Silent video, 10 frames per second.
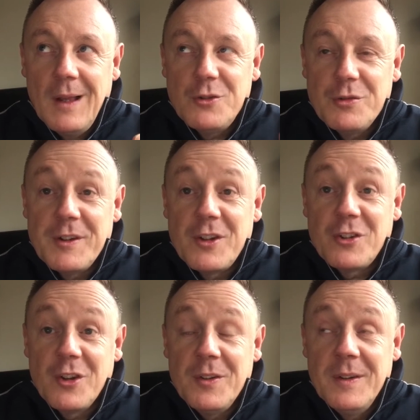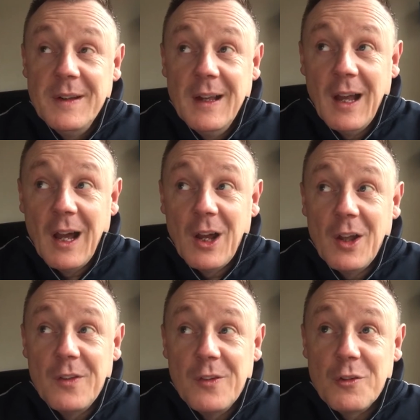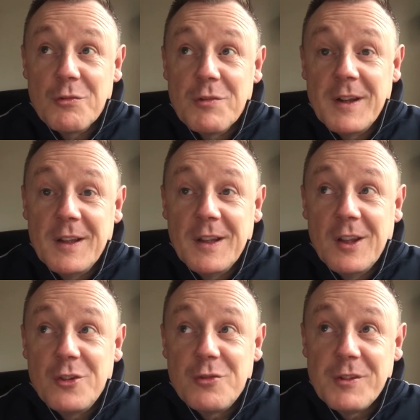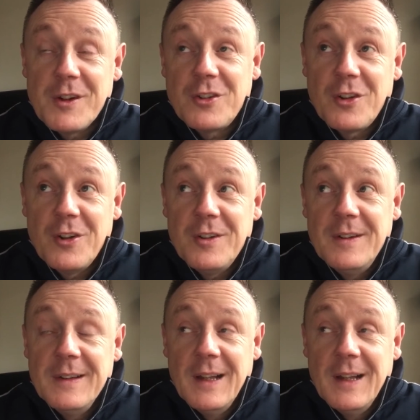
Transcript: tradition, the green tradition,